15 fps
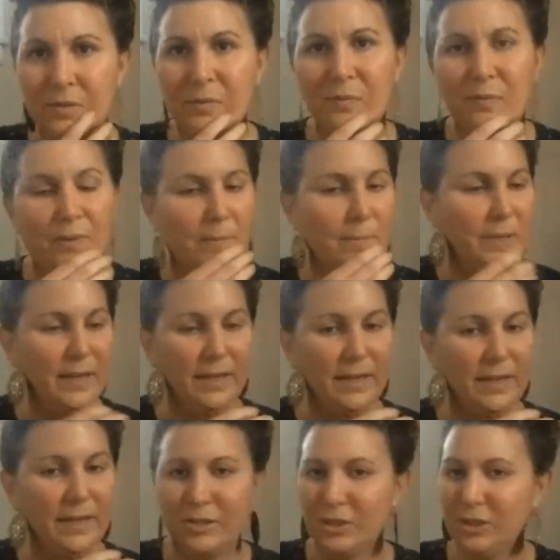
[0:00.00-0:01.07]
from
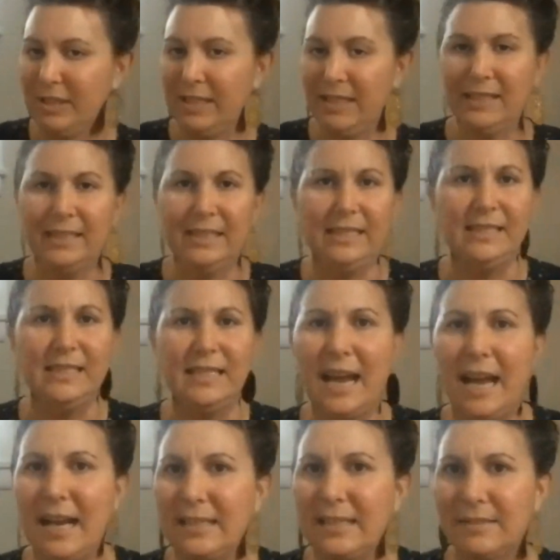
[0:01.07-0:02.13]
energy healing to
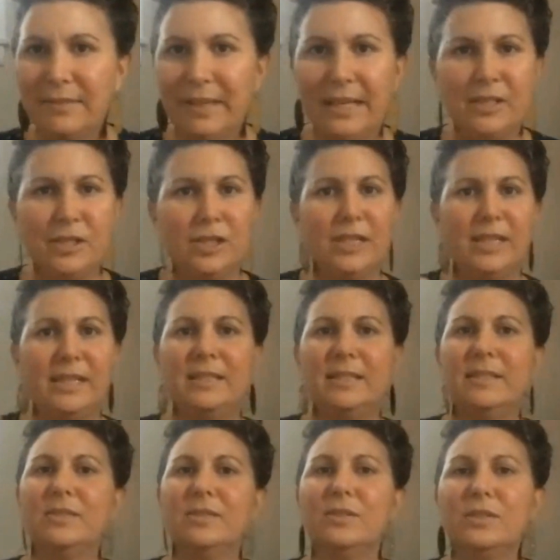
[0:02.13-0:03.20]

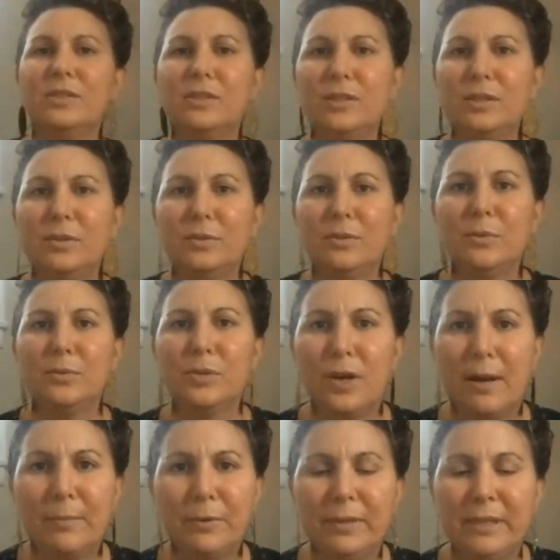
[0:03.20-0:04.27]
activations to
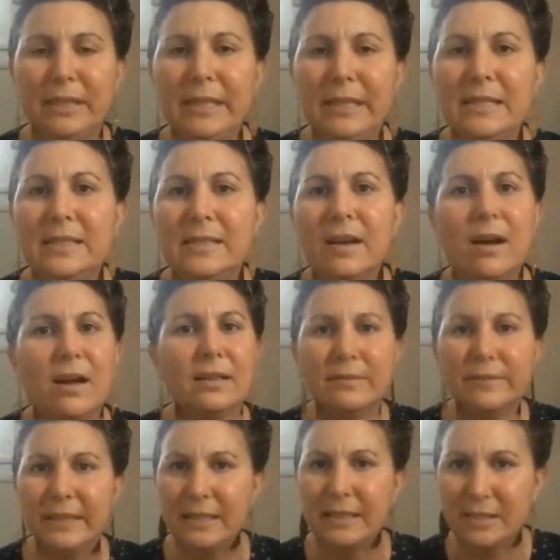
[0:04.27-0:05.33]
trauma release, all of
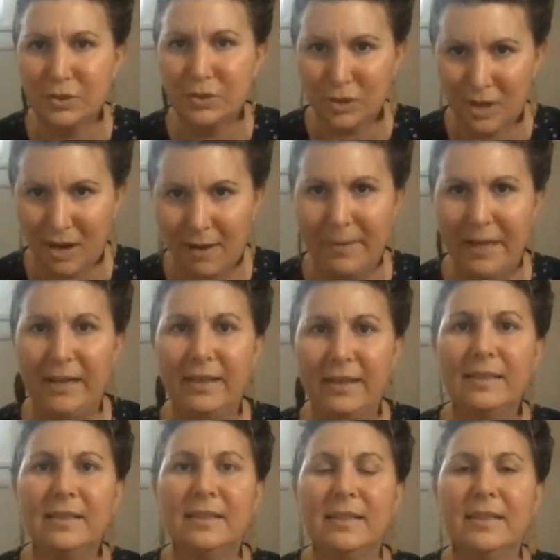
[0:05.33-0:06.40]
it is trauma
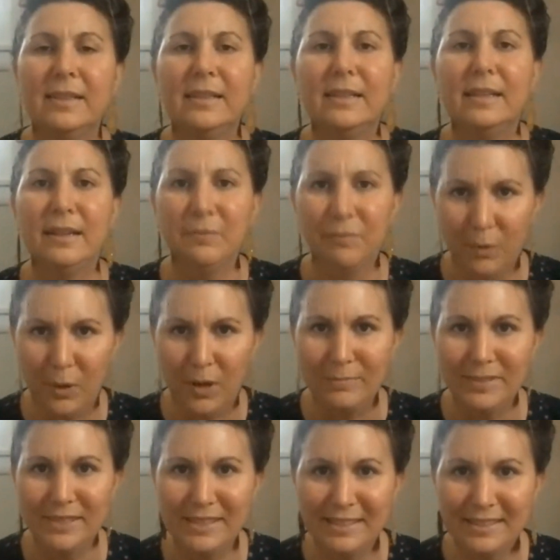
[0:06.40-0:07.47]
informed.
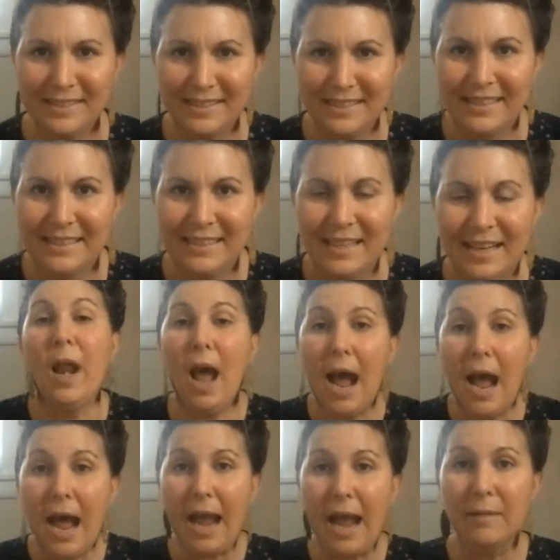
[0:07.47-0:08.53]

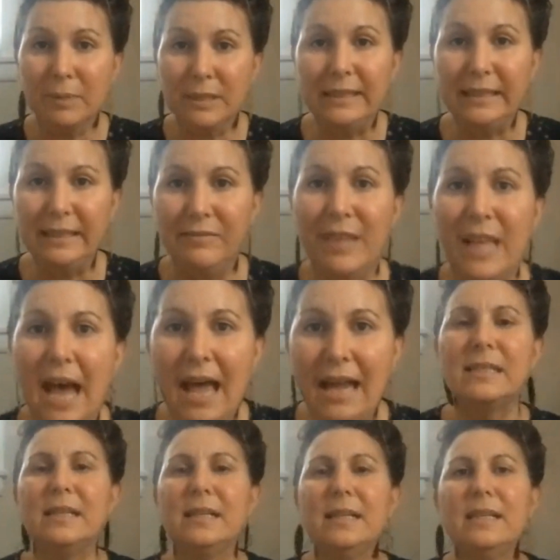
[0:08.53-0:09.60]
I believe that
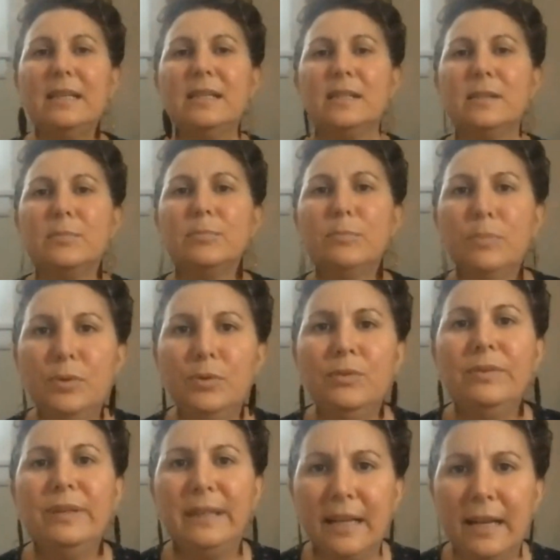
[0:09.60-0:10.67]
is
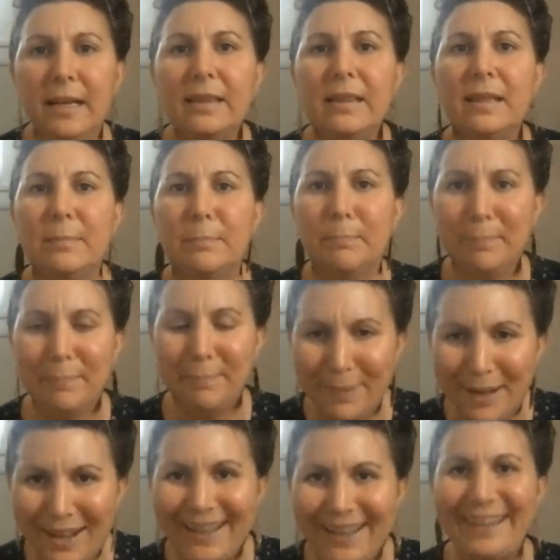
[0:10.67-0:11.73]
moving at the
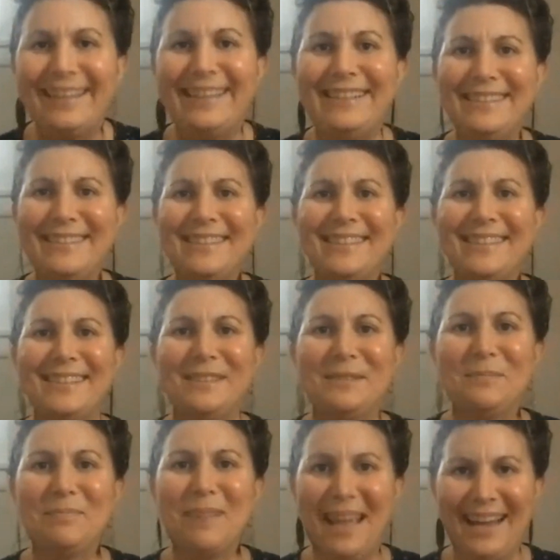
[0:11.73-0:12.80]
body's
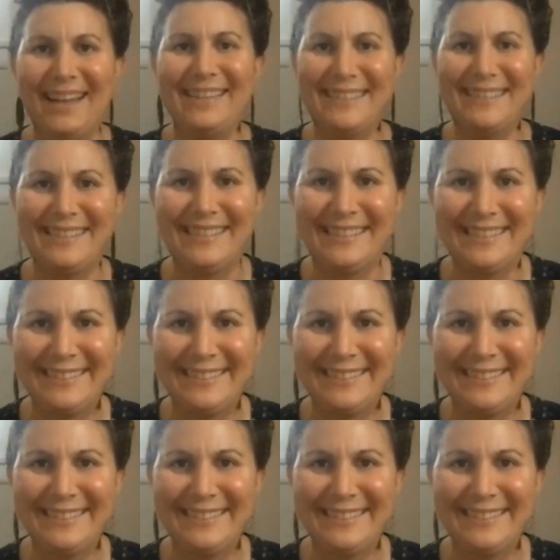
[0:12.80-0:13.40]
pace,